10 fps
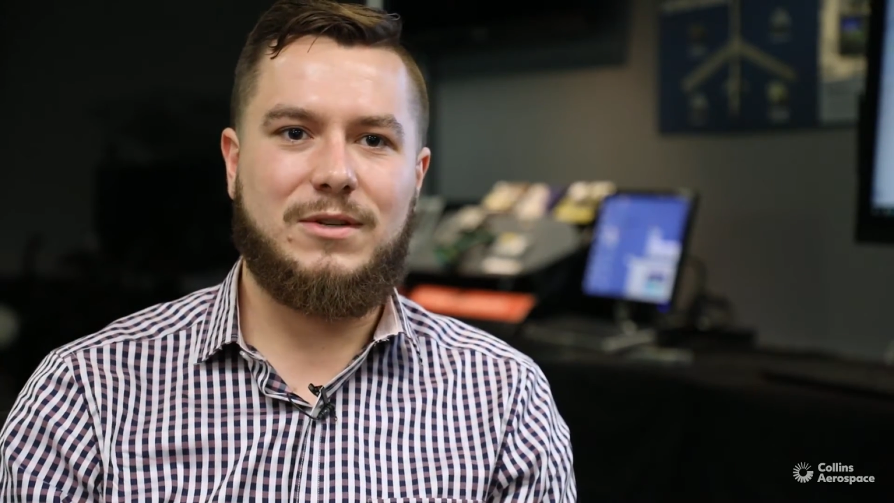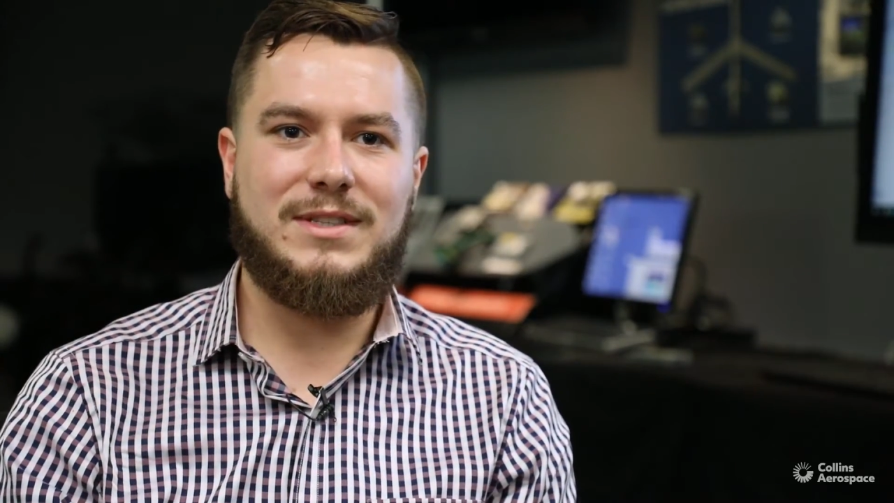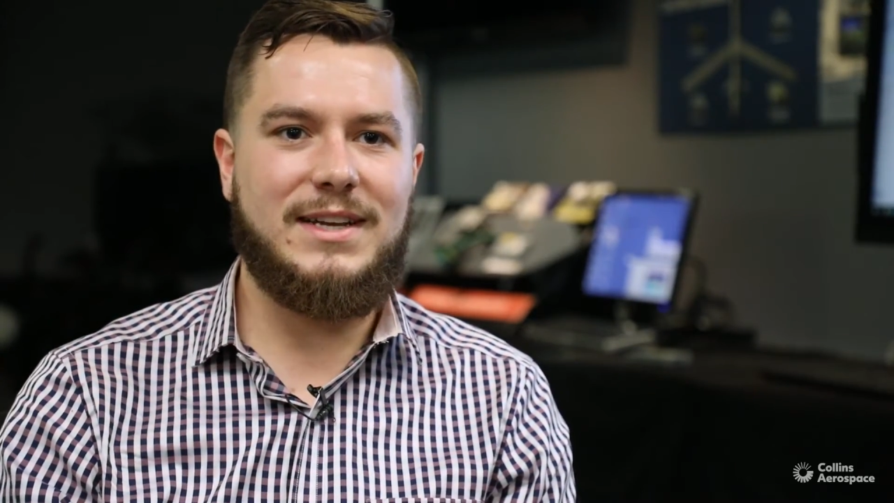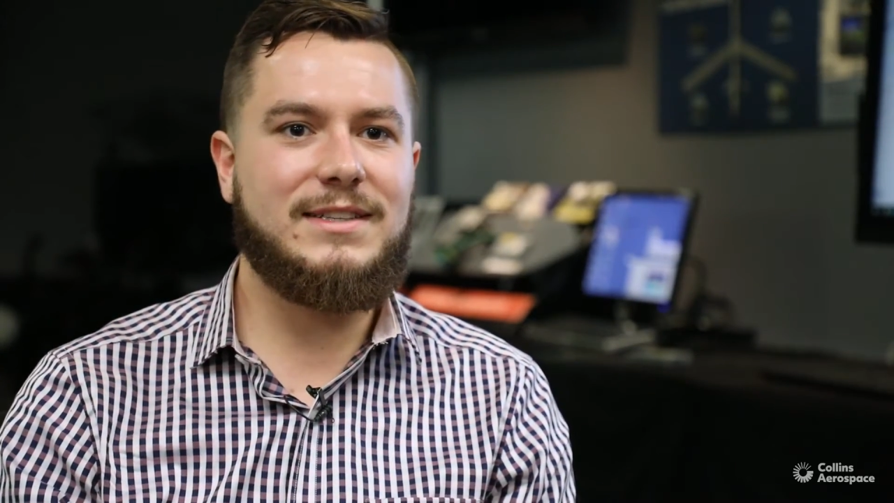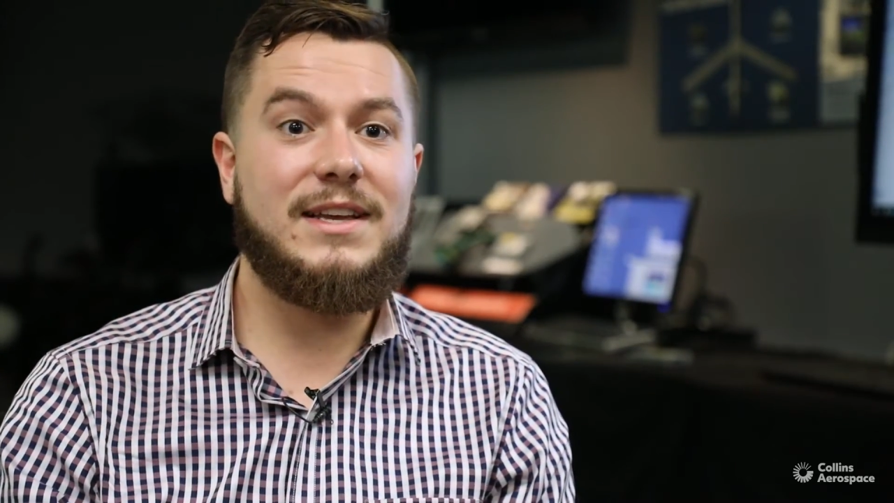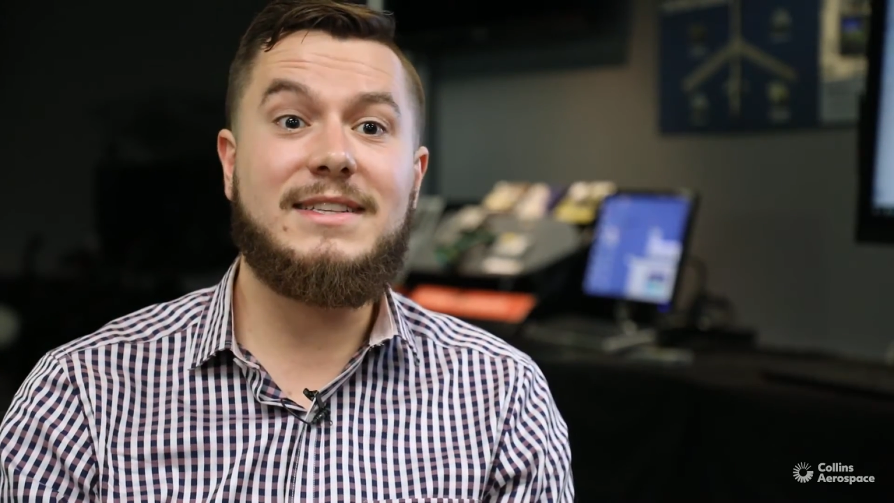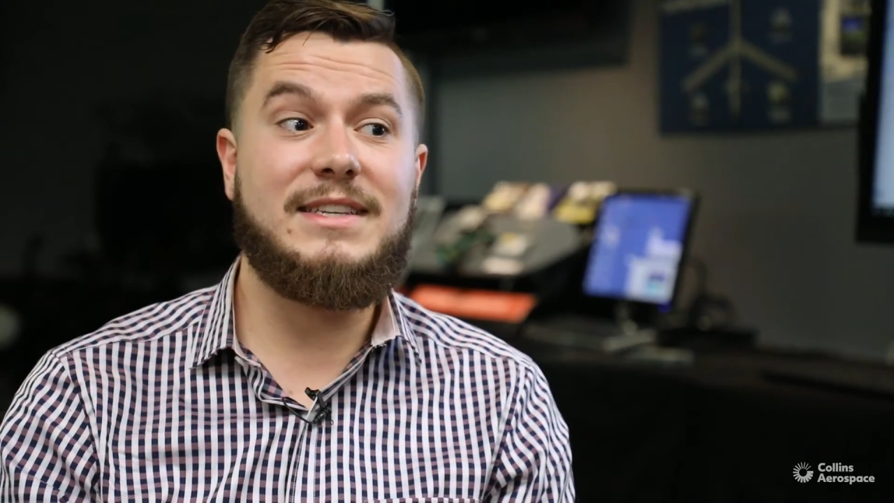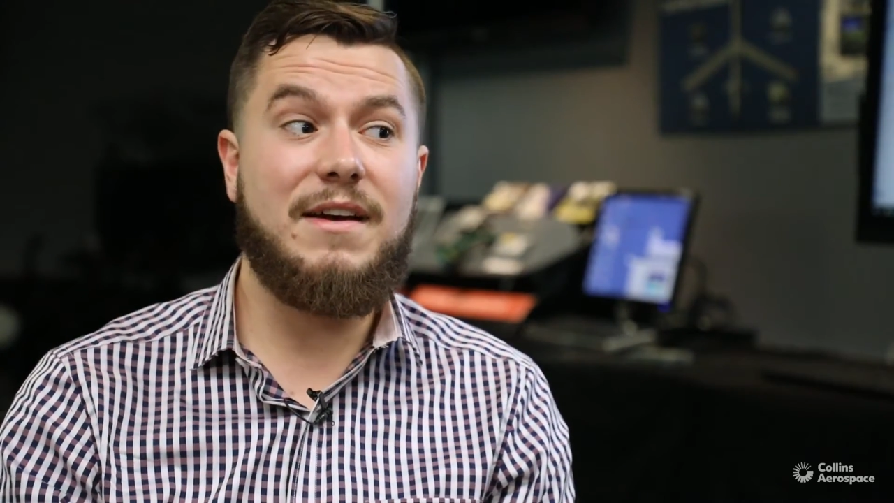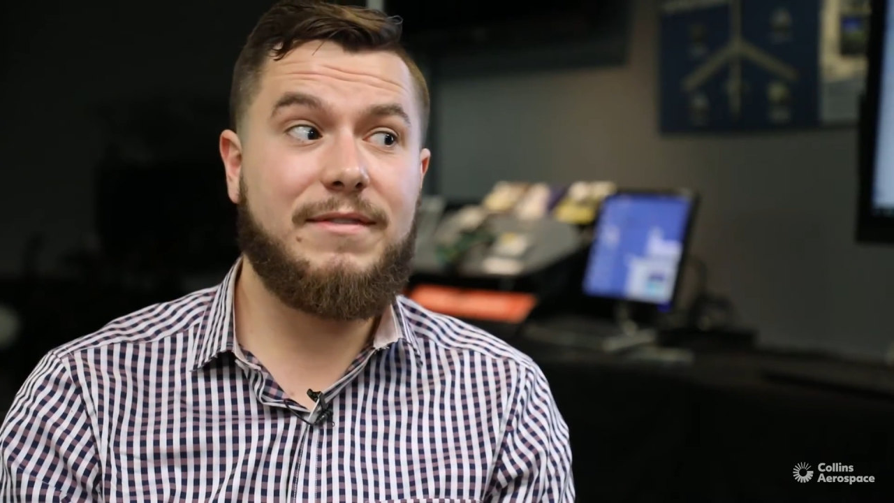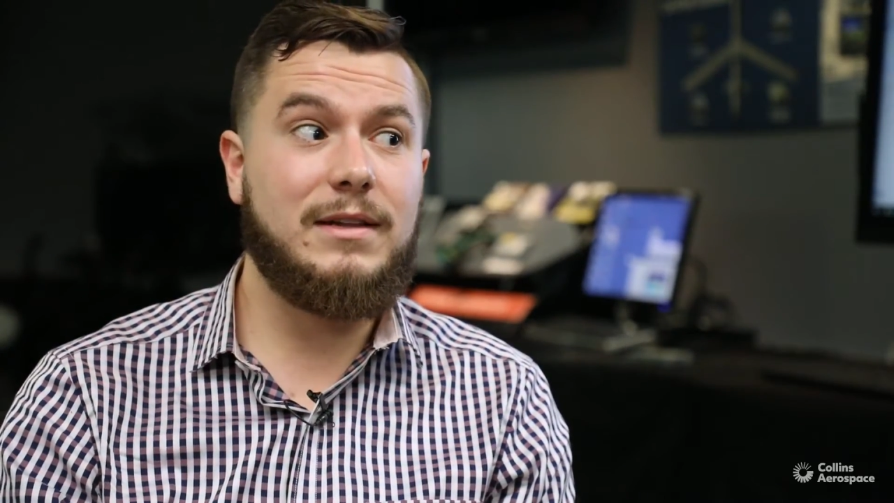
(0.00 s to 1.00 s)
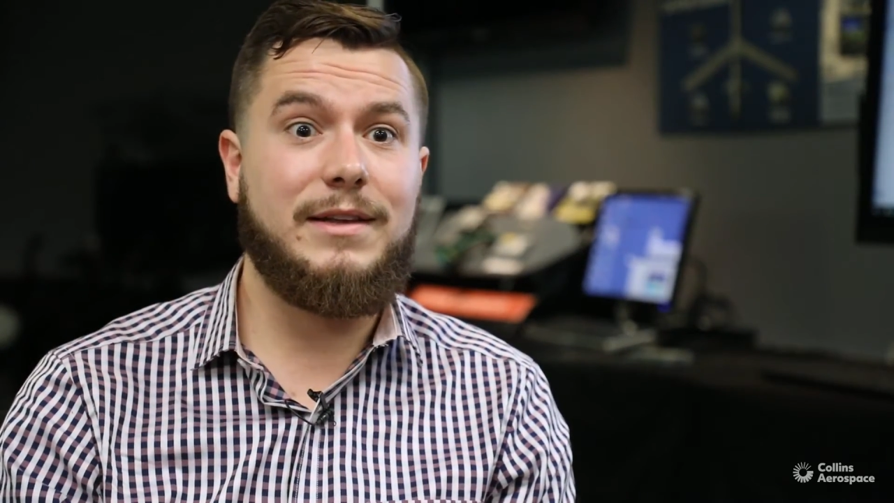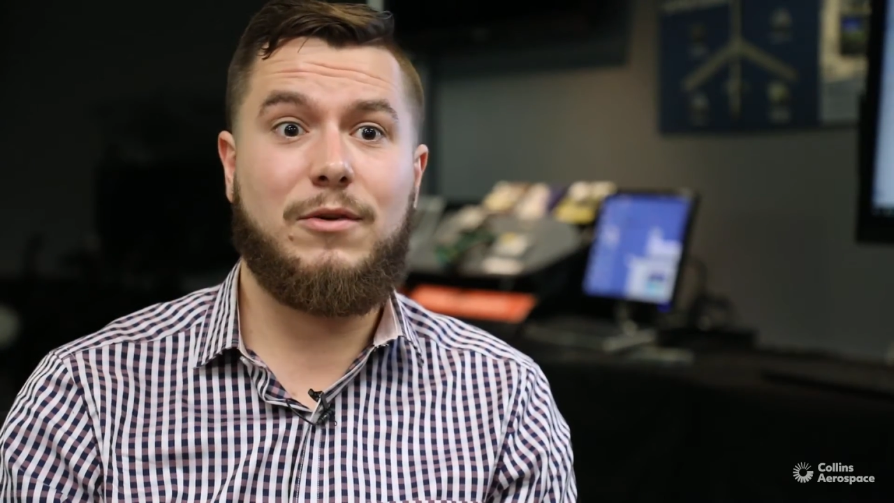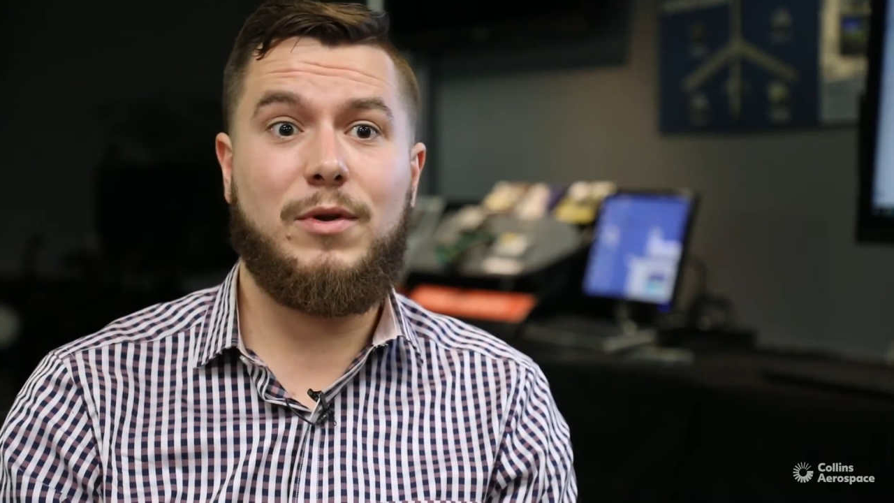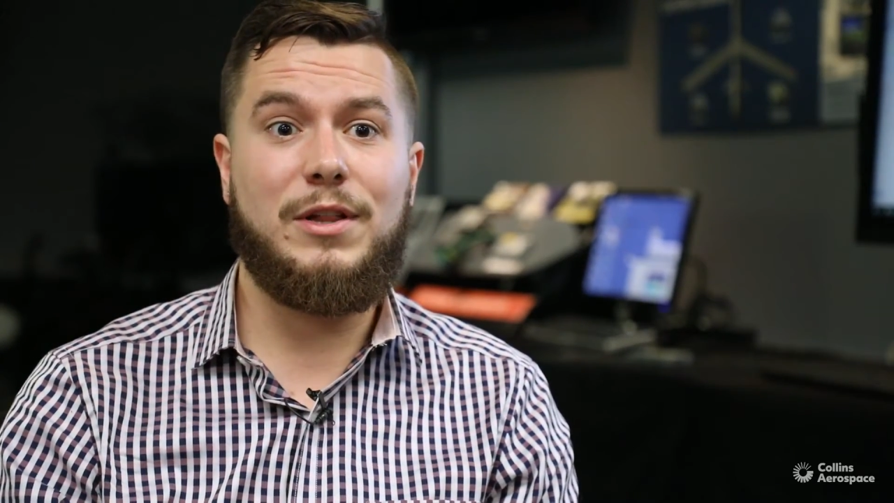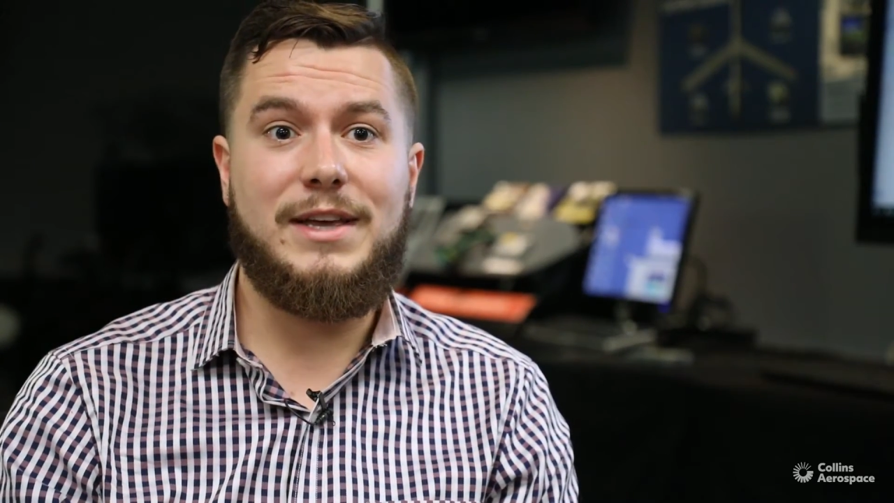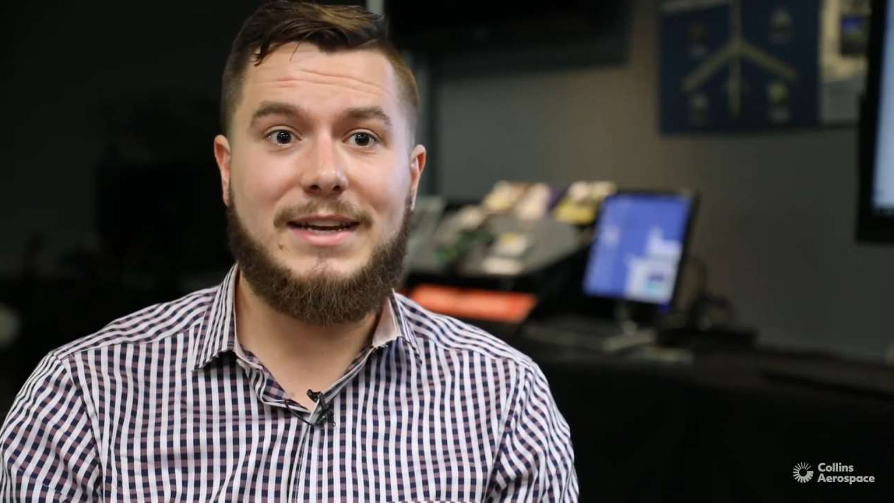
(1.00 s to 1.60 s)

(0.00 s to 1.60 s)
So it's, it's, it's definitely a really